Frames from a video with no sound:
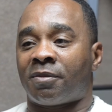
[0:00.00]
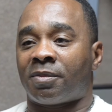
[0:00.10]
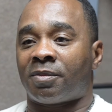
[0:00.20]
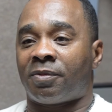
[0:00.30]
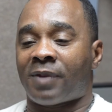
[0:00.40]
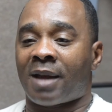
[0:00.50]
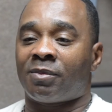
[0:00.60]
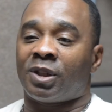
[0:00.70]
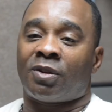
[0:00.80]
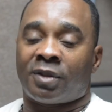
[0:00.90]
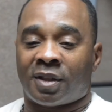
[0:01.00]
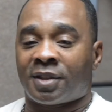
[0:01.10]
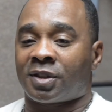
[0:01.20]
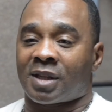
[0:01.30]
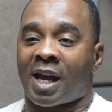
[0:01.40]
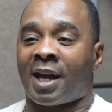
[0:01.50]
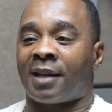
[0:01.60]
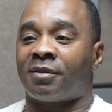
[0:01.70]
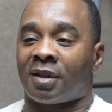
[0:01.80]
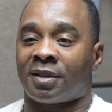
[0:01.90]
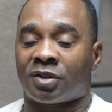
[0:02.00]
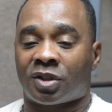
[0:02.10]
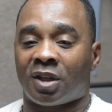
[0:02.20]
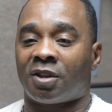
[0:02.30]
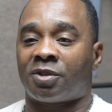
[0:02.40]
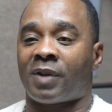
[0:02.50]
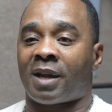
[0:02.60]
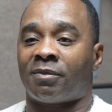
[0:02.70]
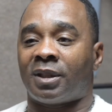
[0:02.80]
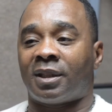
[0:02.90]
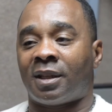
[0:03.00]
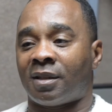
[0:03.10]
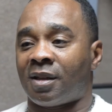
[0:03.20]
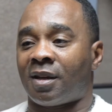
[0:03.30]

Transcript: family on the other side, the Cheers family, in